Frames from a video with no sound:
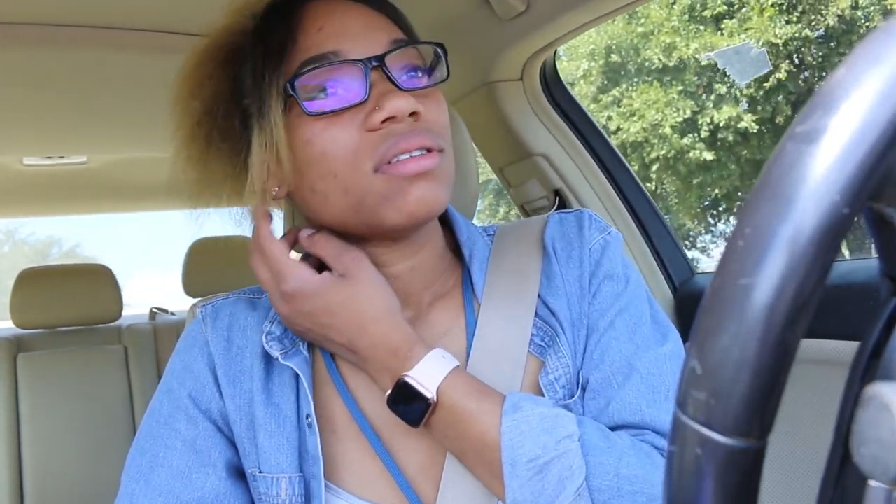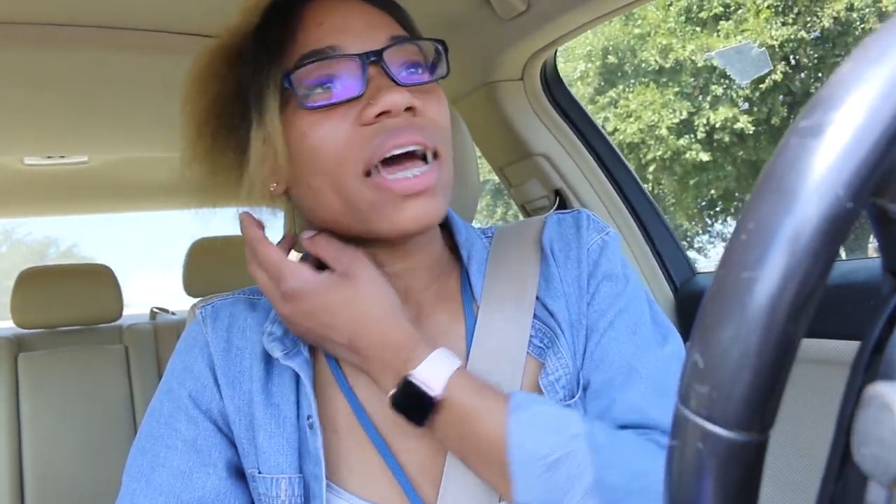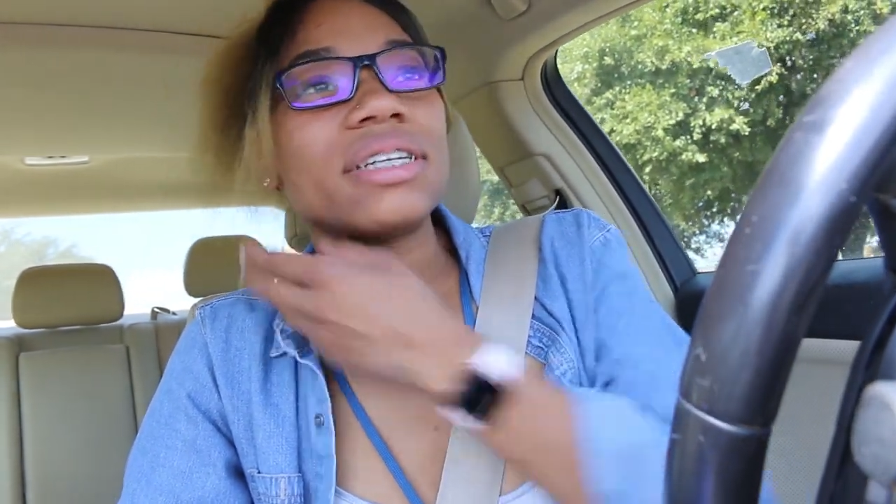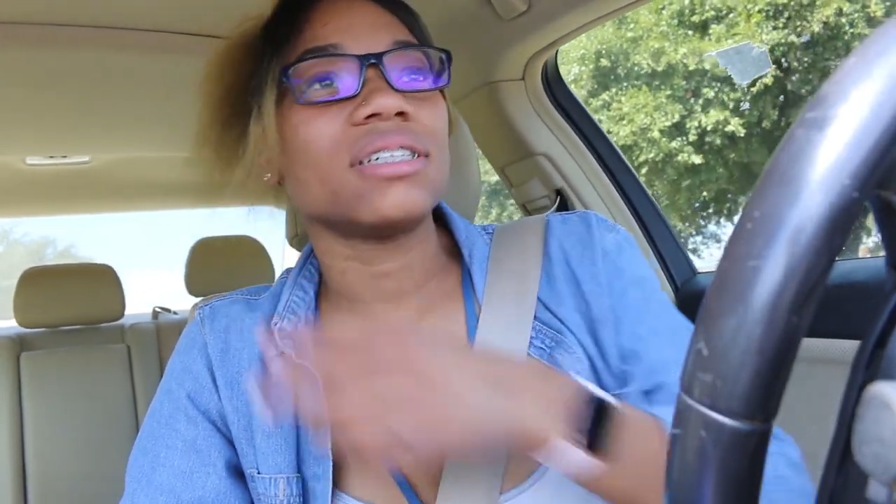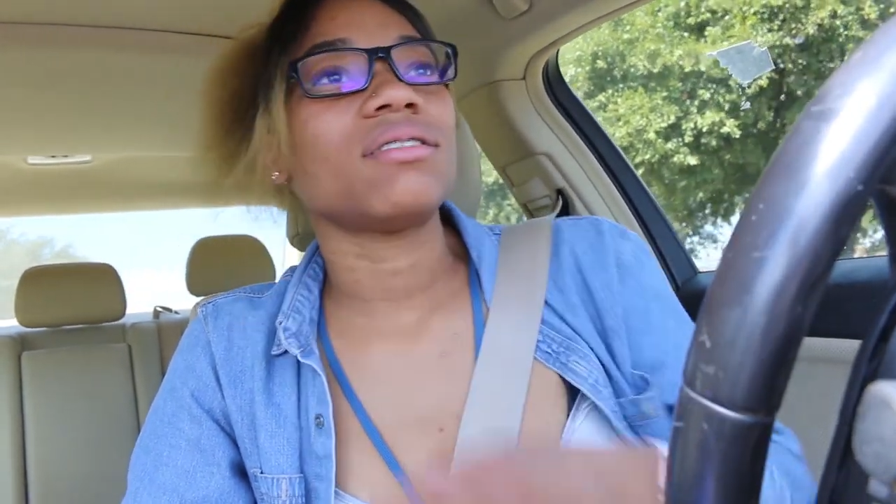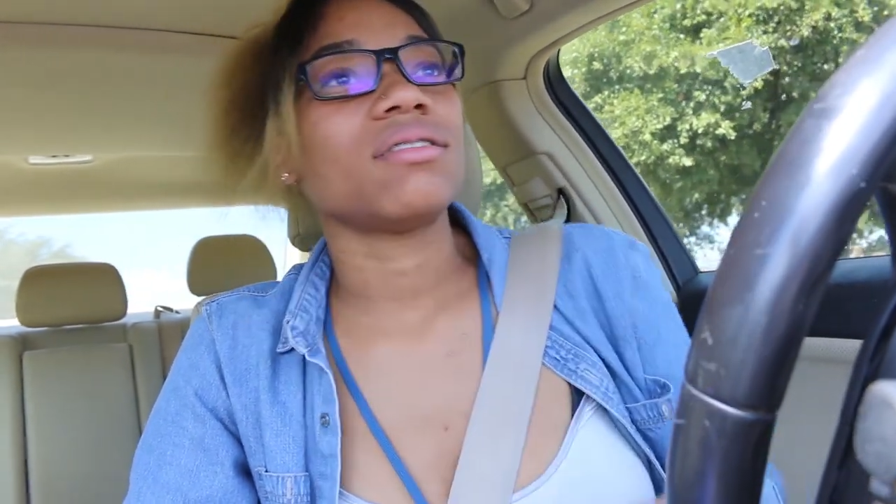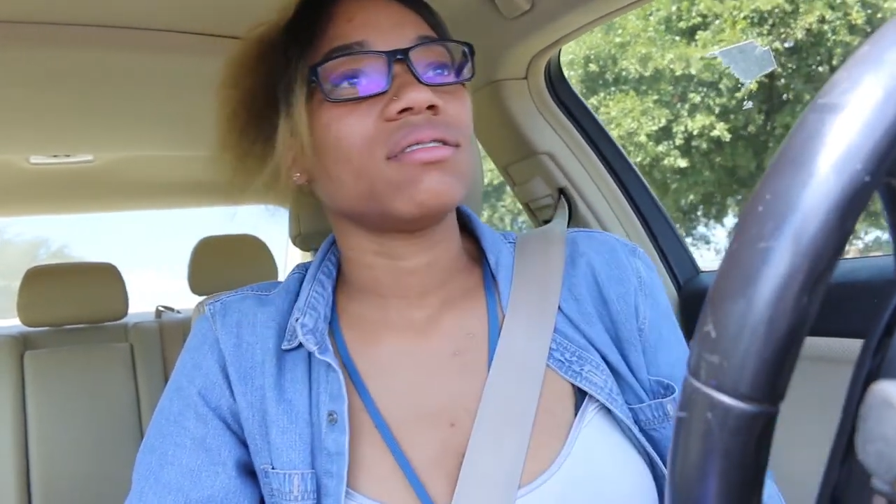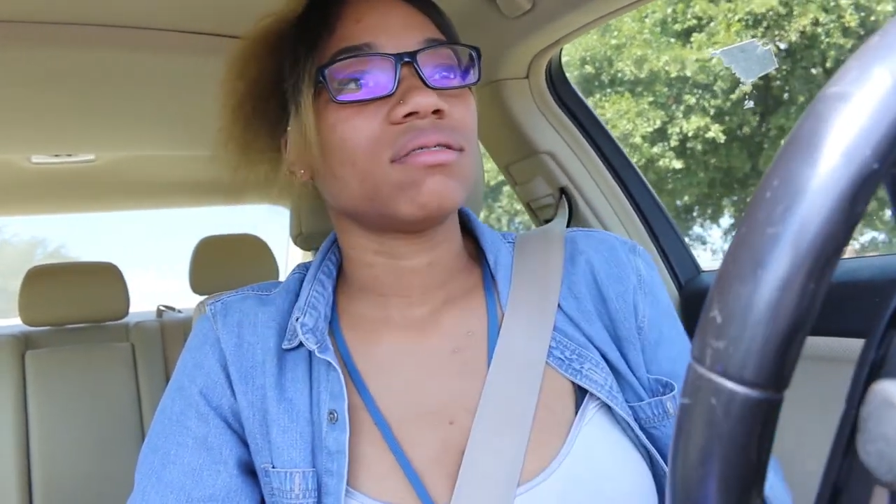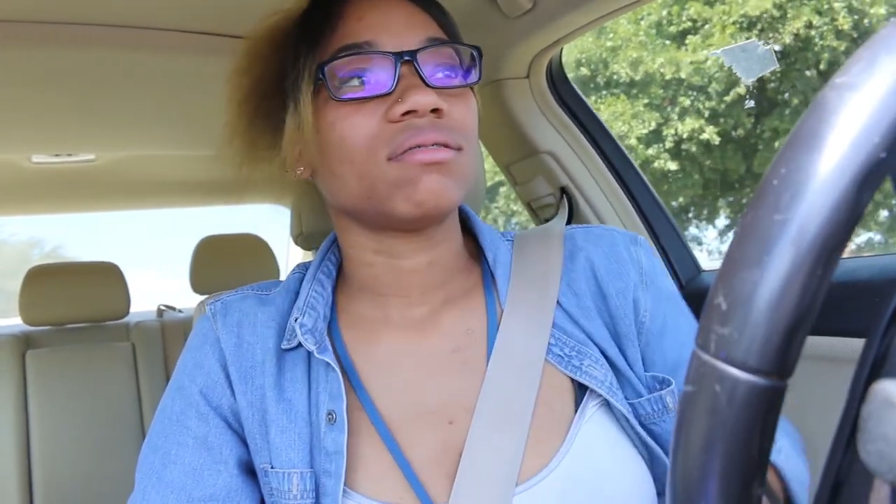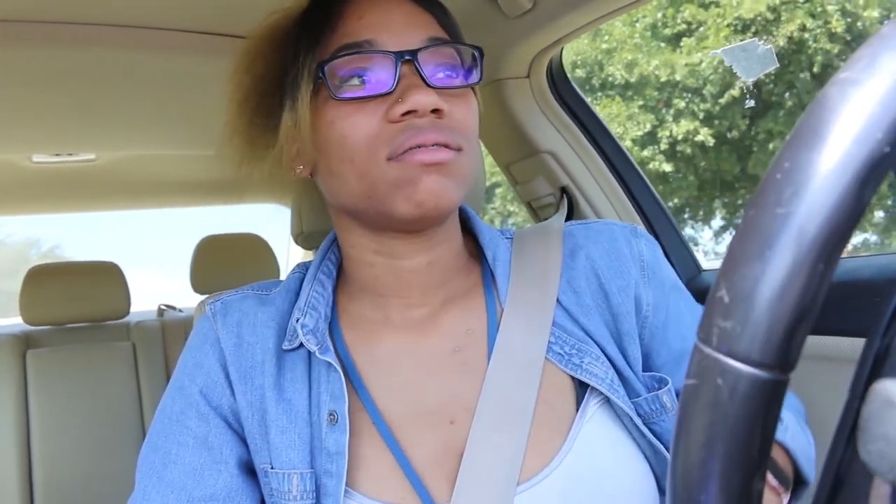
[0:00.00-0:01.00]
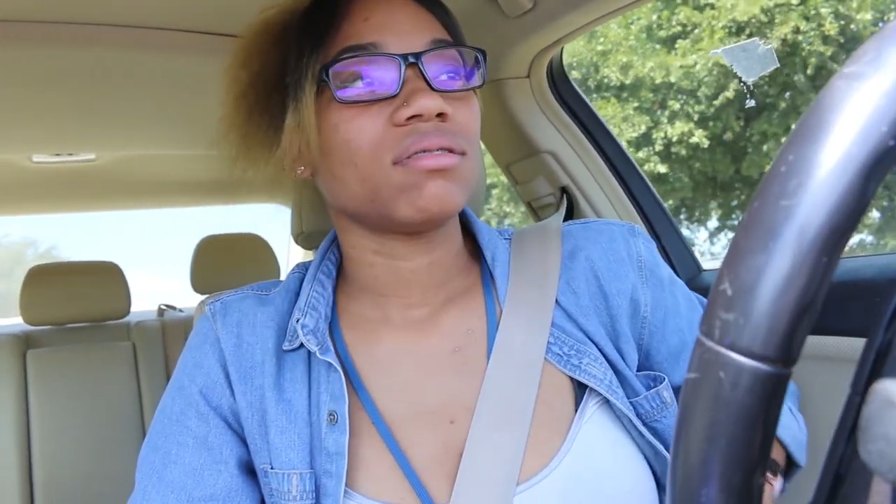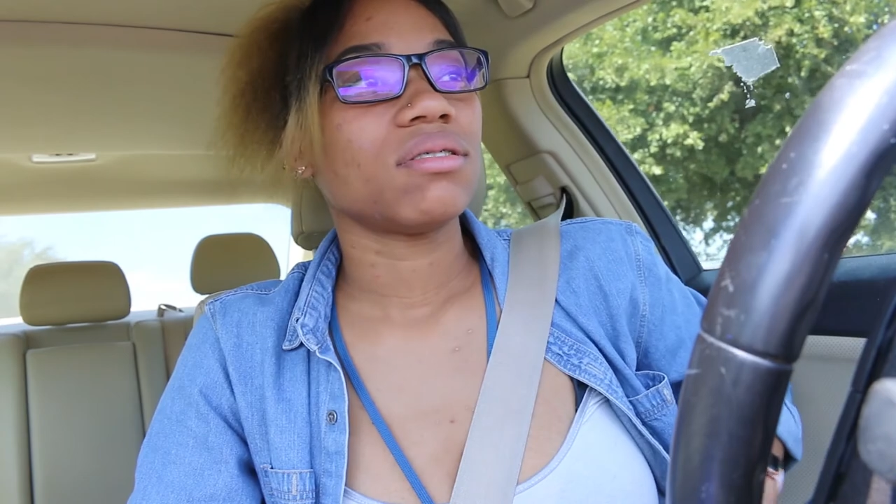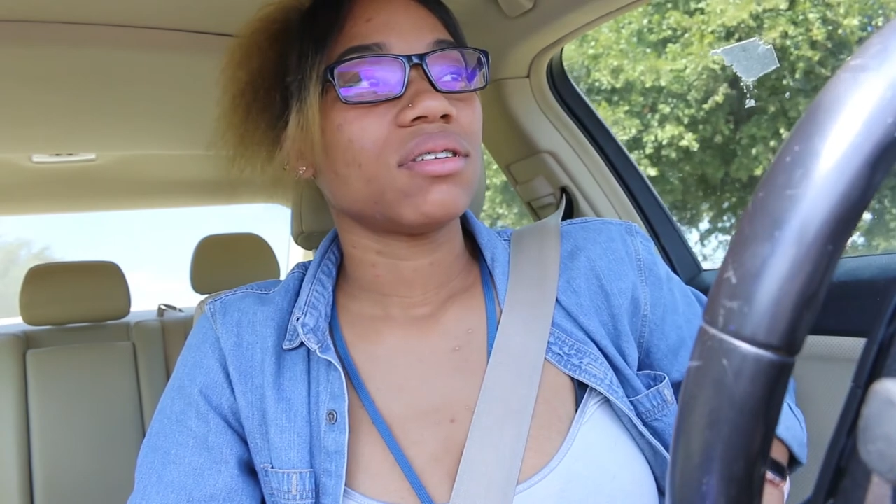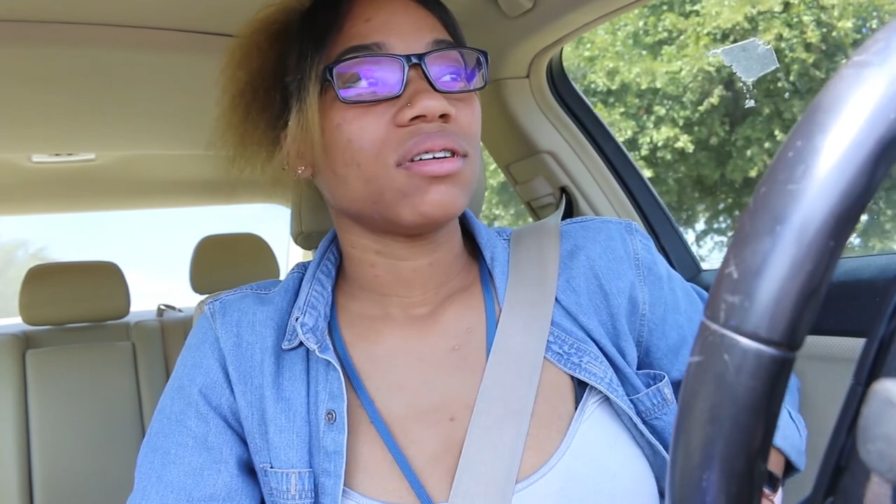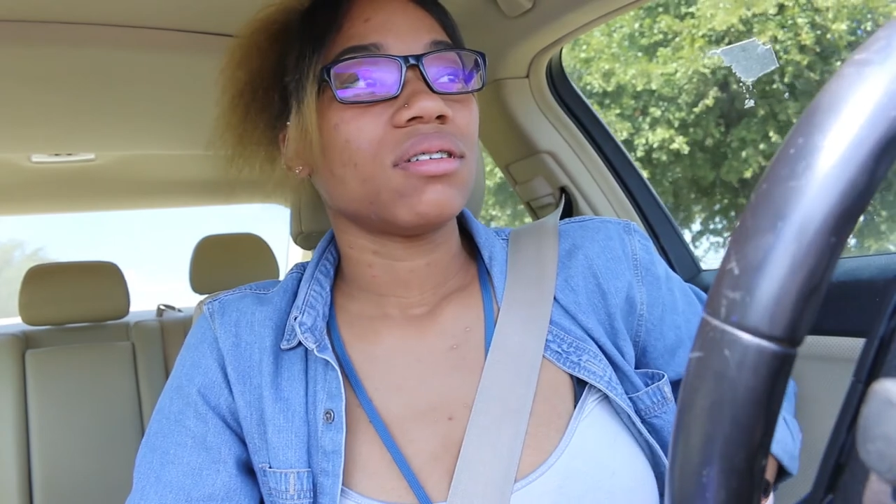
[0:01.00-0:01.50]
I just
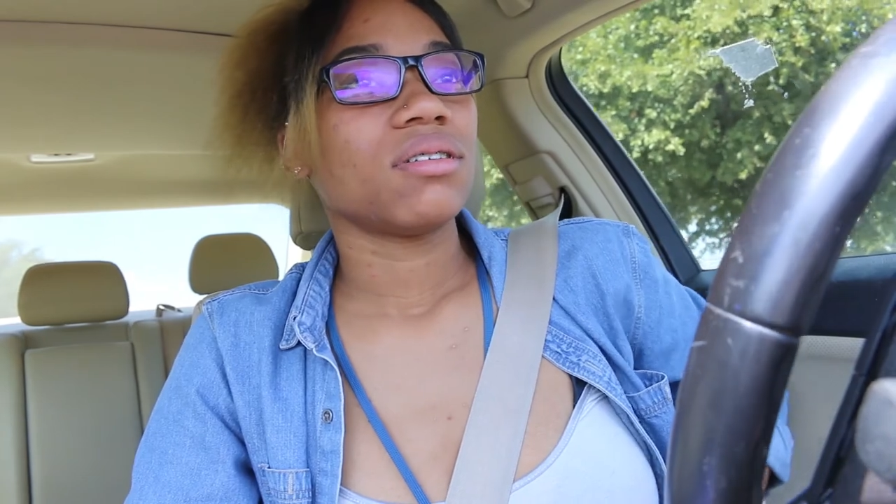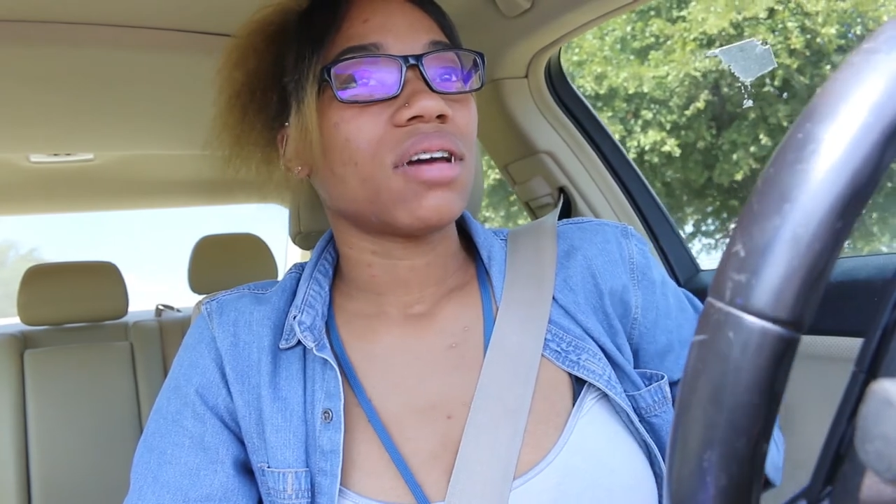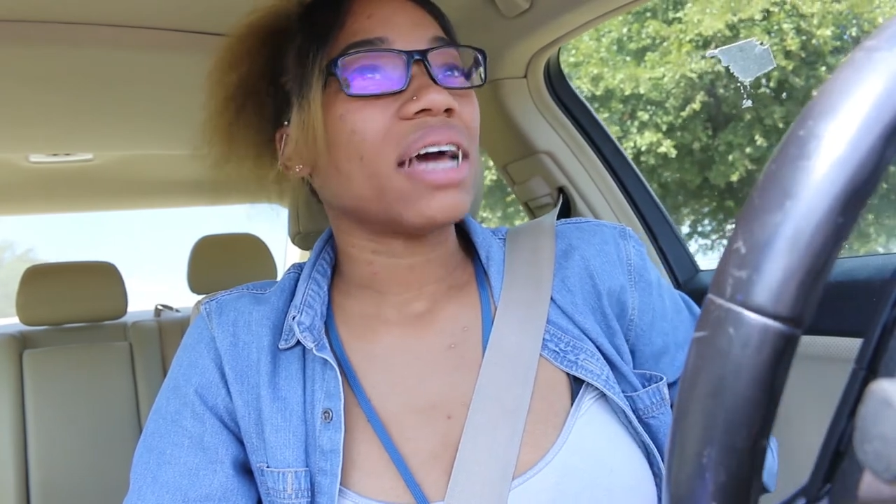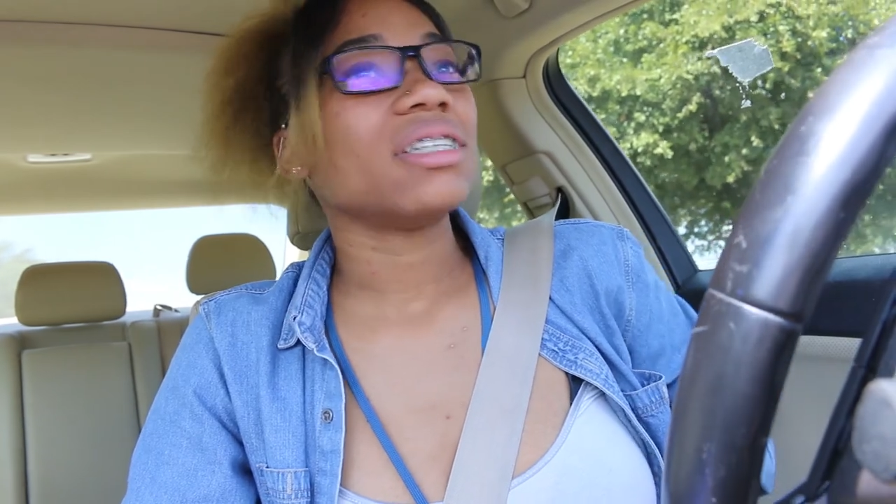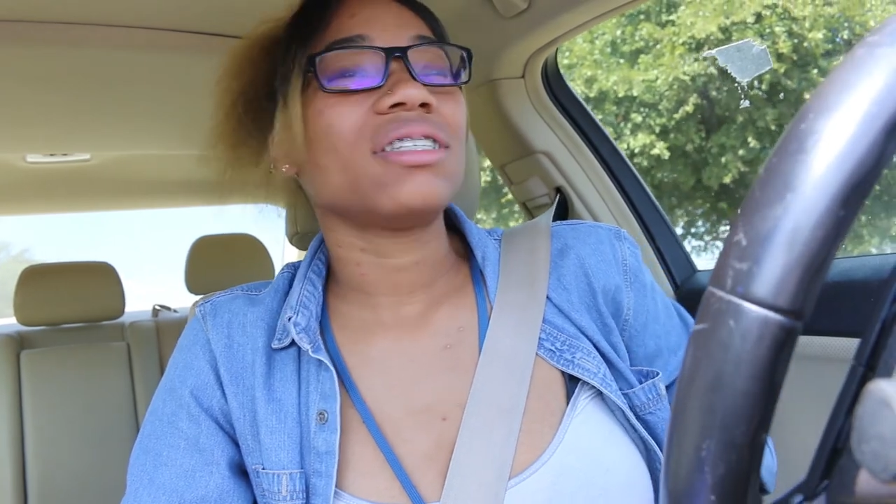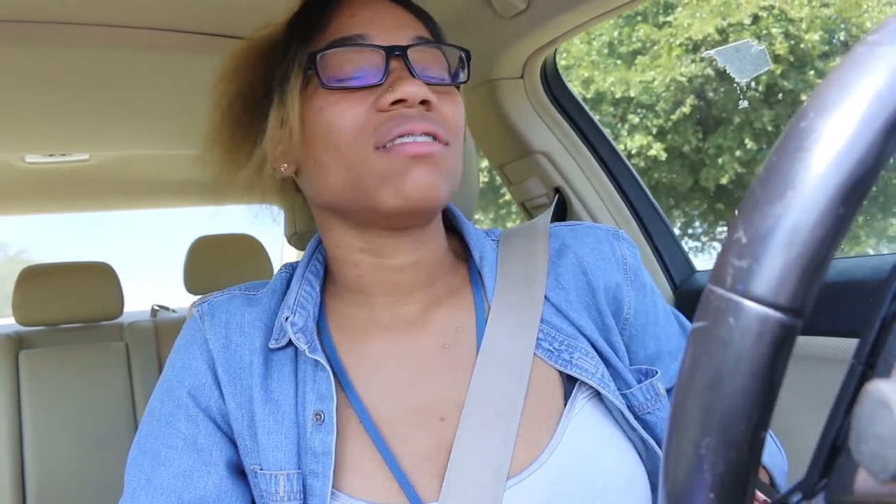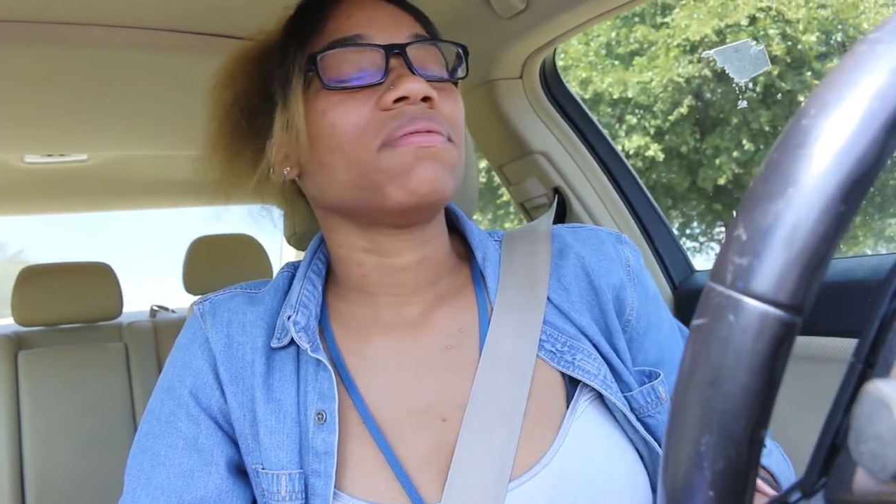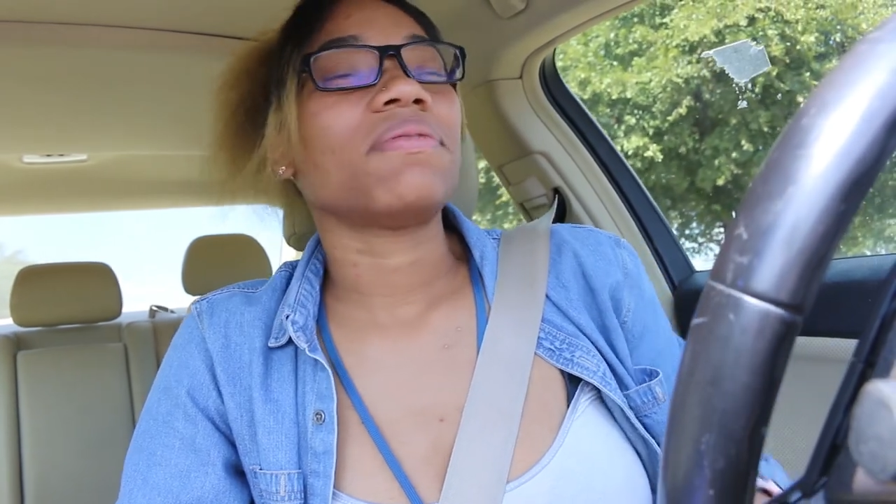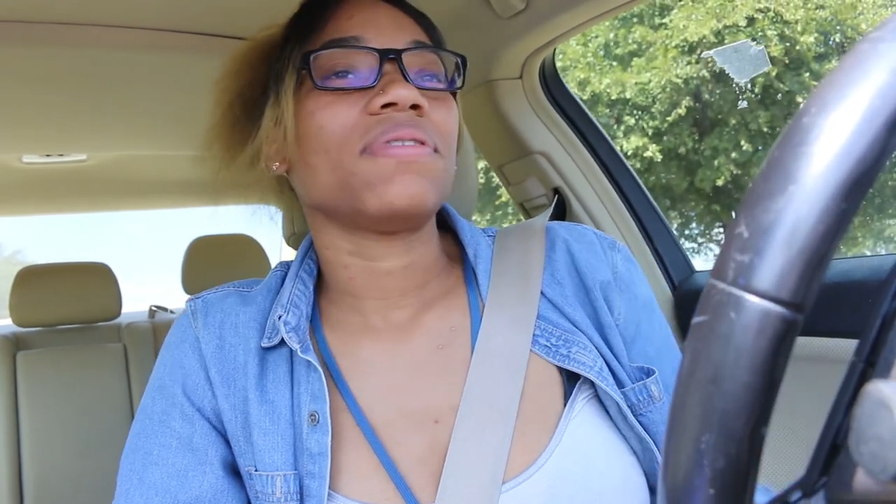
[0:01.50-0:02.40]
don't